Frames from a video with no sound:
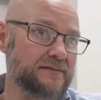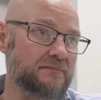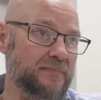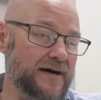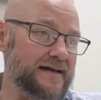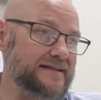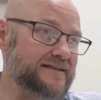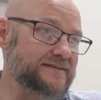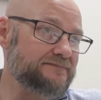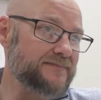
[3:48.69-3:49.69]

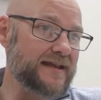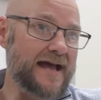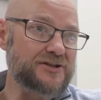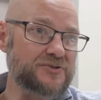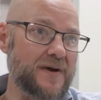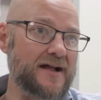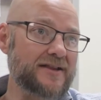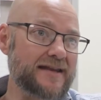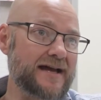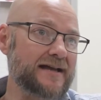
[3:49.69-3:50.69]
but in
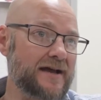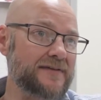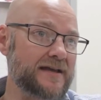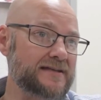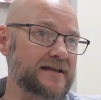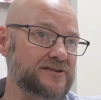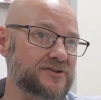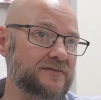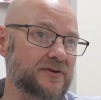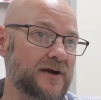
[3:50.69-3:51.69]
actuality I think it does
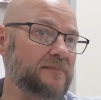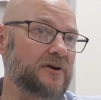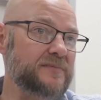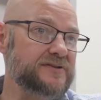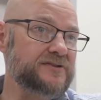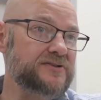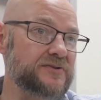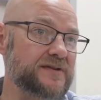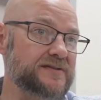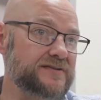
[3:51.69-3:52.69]
serve a great purpose to
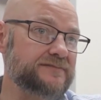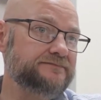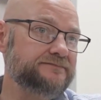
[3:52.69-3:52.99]
students.